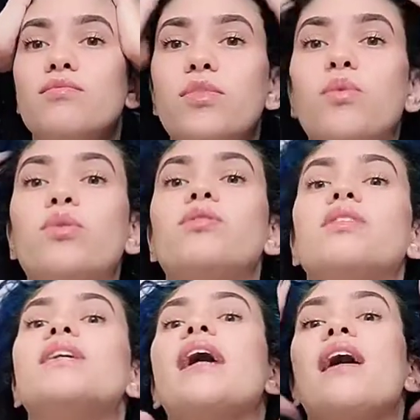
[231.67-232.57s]
We will
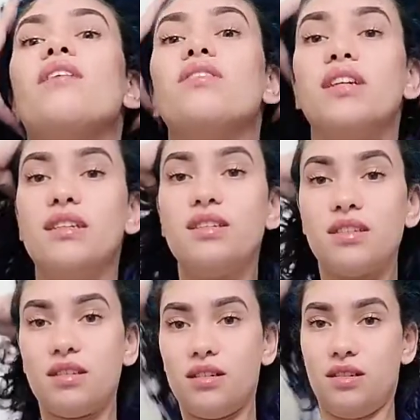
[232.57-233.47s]
see how
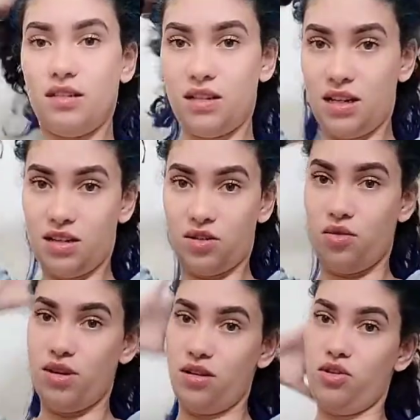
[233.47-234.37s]
this is
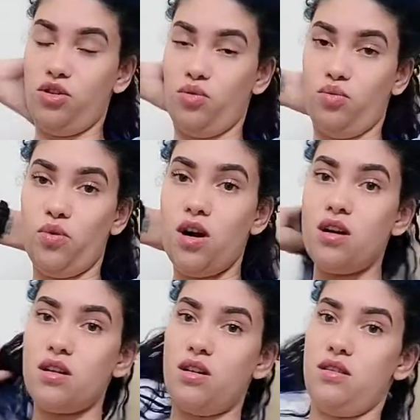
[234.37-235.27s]
going to
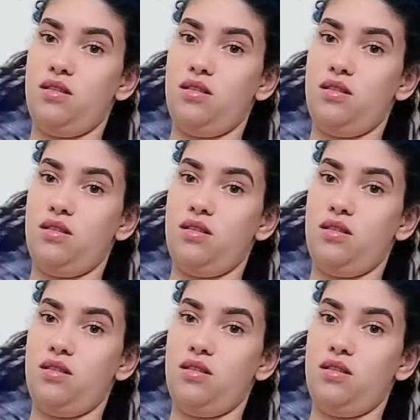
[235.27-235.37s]
work.